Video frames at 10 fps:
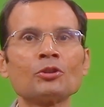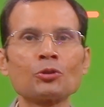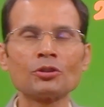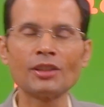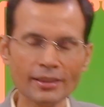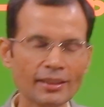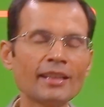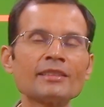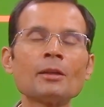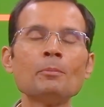So this
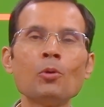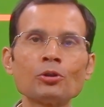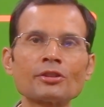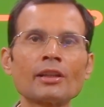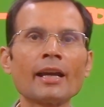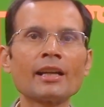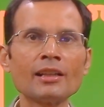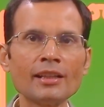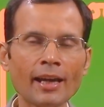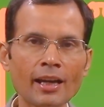is the most
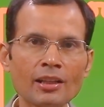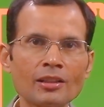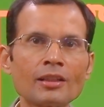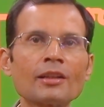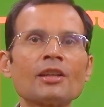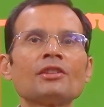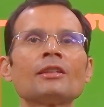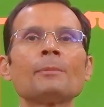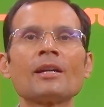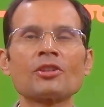likely error in
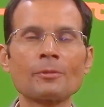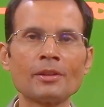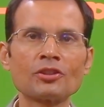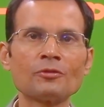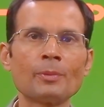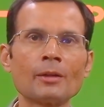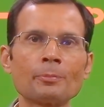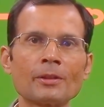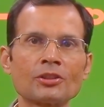the measurement of blood